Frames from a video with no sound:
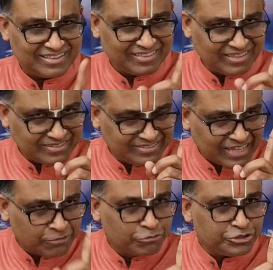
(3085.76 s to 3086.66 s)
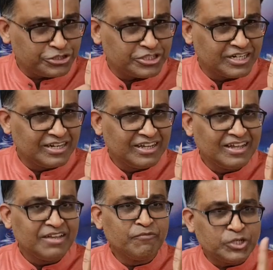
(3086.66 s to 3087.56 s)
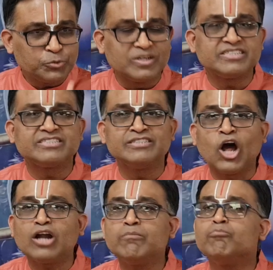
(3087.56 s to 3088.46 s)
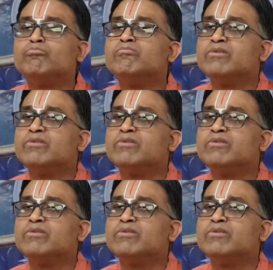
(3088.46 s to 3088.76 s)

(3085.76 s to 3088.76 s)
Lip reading: This Dhanush, which was not